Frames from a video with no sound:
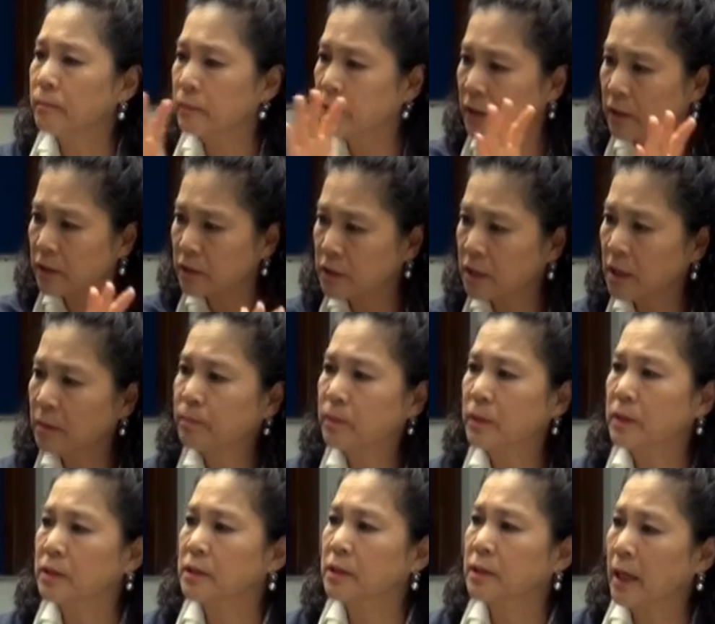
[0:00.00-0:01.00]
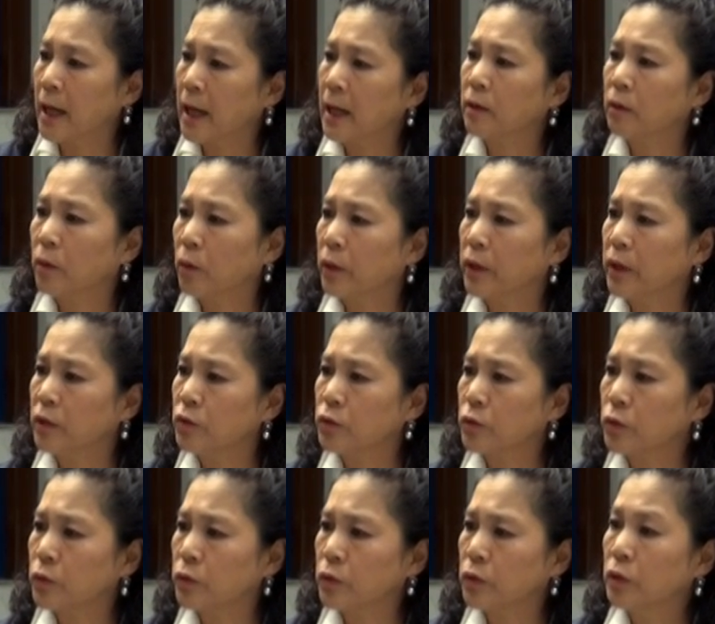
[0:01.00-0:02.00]
that surplus can go
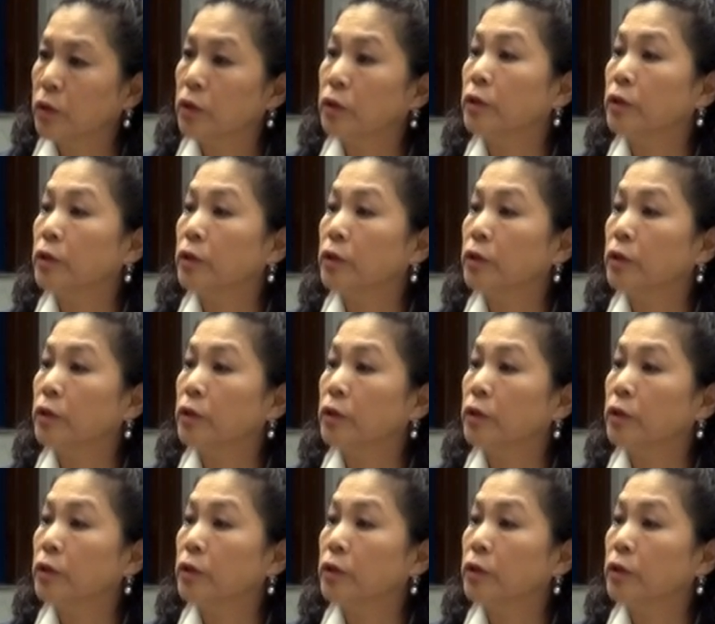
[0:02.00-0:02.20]
into